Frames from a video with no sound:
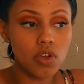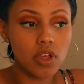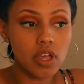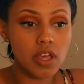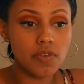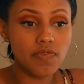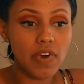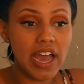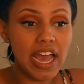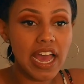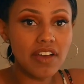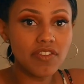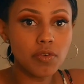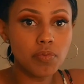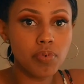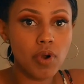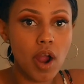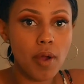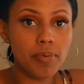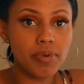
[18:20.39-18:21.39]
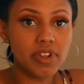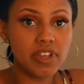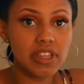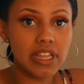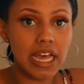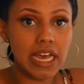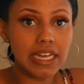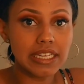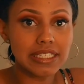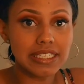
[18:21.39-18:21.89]
If I have a property
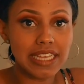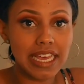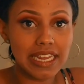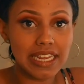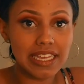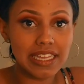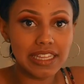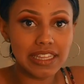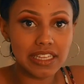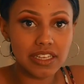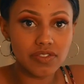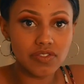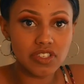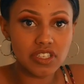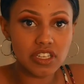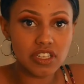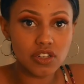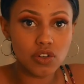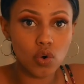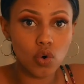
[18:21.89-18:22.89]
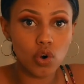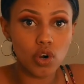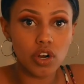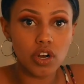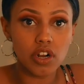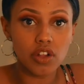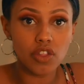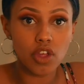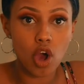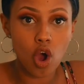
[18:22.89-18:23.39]
that a tenant lives in
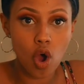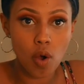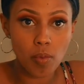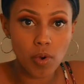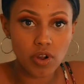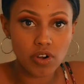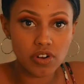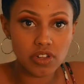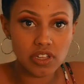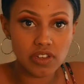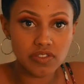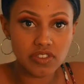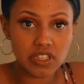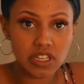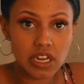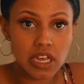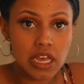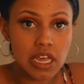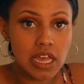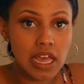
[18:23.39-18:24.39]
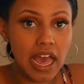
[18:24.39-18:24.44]
or the homeowner lives in,